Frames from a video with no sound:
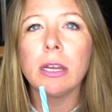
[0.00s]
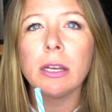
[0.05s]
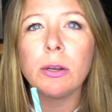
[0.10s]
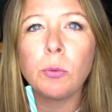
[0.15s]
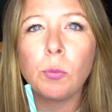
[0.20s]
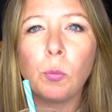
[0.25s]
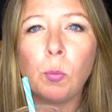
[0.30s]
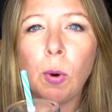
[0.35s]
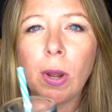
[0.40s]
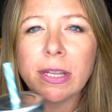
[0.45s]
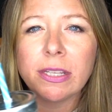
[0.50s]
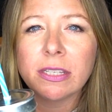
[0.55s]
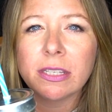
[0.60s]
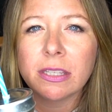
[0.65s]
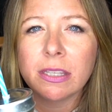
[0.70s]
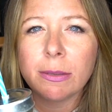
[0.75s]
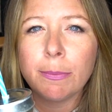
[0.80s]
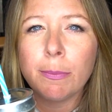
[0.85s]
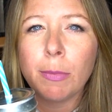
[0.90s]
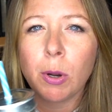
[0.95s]
What's
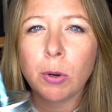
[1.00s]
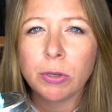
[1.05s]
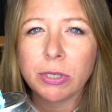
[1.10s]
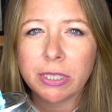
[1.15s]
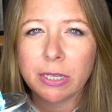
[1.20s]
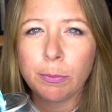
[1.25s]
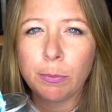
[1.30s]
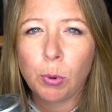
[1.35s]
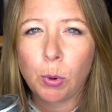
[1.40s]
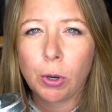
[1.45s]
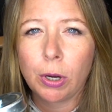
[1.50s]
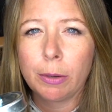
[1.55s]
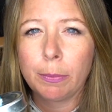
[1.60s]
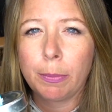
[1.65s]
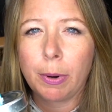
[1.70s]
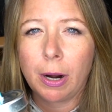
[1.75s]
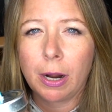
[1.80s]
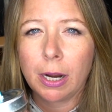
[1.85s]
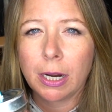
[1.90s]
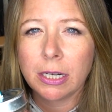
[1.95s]
the most
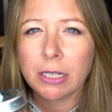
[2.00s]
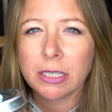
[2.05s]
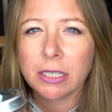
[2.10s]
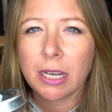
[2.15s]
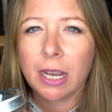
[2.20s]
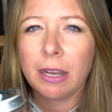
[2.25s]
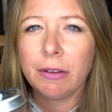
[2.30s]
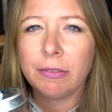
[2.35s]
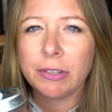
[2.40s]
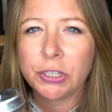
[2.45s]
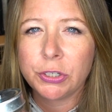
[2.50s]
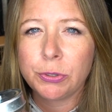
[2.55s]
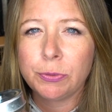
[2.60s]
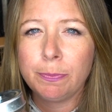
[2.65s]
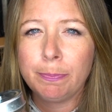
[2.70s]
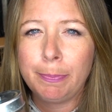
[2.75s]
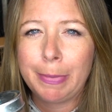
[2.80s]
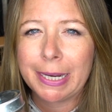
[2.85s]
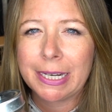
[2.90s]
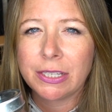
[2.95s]
important part of a
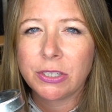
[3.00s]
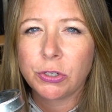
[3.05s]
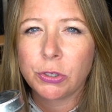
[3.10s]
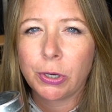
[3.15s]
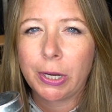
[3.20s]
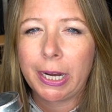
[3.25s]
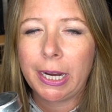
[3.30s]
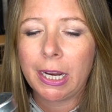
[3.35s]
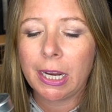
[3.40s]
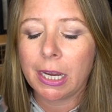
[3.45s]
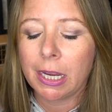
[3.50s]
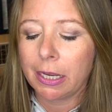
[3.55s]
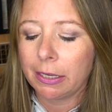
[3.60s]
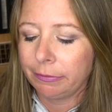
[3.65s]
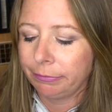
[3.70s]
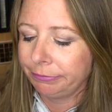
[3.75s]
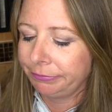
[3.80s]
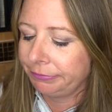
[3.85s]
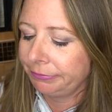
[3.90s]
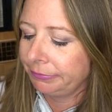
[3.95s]
mixed drink?
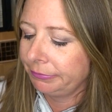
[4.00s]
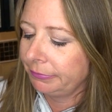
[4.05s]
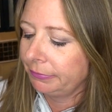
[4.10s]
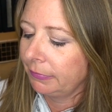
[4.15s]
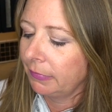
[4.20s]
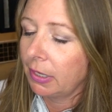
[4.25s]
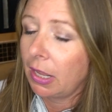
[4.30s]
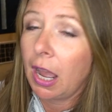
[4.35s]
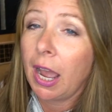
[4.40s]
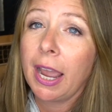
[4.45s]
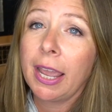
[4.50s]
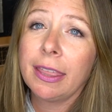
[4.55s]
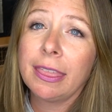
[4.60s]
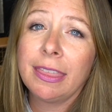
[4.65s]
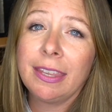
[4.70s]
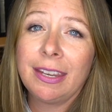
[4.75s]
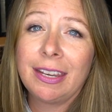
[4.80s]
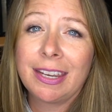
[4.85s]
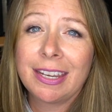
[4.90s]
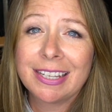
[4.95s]
I
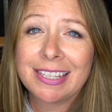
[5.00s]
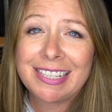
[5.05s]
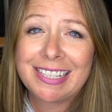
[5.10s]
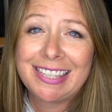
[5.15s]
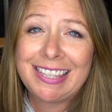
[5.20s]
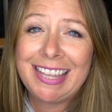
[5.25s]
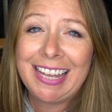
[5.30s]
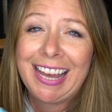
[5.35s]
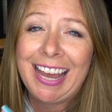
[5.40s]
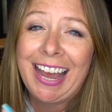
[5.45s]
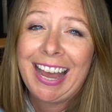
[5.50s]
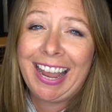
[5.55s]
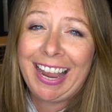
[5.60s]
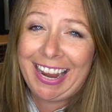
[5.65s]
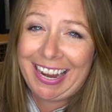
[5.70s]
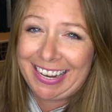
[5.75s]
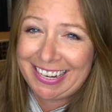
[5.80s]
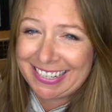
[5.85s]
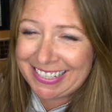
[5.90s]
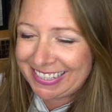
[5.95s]
think it's the
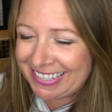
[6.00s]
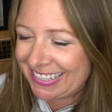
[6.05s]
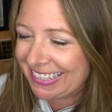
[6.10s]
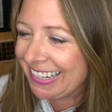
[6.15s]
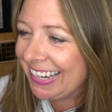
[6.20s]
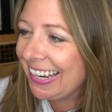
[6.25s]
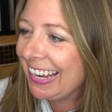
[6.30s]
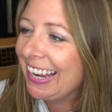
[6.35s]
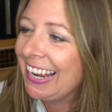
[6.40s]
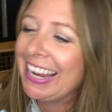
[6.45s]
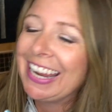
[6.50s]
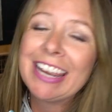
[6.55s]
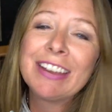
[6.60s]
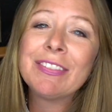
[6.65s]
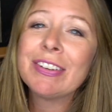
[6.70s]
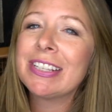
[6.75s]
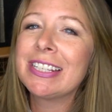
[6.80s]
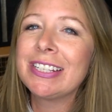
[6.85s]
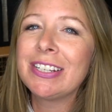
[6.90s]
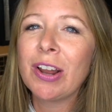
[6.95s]
ice.
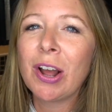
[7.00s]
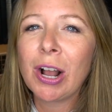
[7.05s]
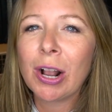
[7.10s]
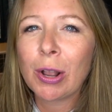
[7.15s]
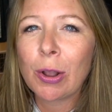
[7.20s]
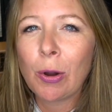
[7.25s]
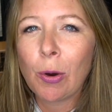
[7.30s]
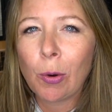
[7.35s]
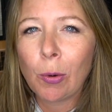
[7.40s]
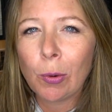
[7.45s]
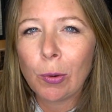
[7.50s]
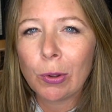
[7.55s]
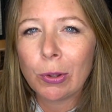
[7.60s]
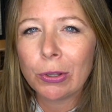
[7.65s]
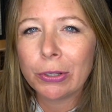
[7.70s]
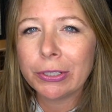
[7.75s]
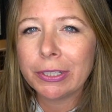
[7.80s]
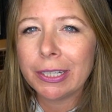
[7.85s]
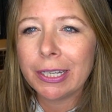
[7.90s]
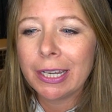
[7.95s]
If it's not
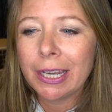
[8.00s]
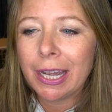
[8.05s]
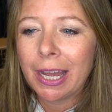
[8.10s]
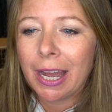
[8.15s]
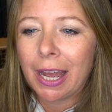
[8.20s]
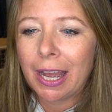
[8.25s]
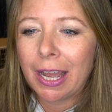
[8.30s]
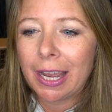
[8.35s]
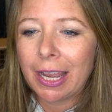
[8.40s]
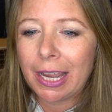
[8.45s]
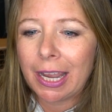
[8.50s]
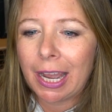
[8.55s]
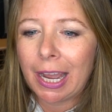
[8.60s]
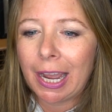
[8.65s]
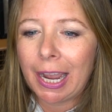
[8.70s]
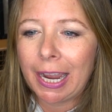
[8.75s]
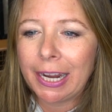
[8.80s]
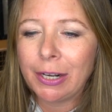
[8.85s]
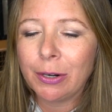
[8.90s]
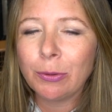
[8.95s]
cold,
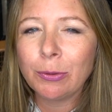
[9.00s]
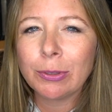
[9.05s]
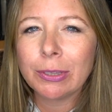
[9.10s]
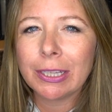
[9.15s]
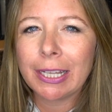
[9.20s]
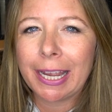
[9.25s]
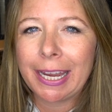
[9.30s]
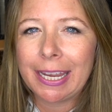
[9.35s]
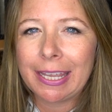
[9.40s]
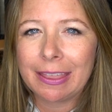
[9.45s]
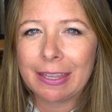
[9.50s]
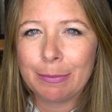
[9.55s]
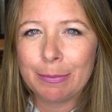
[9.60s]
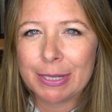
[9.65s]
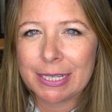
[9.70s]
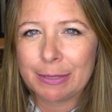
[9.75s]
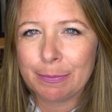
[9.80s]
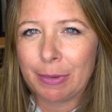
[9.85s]
I don't like them as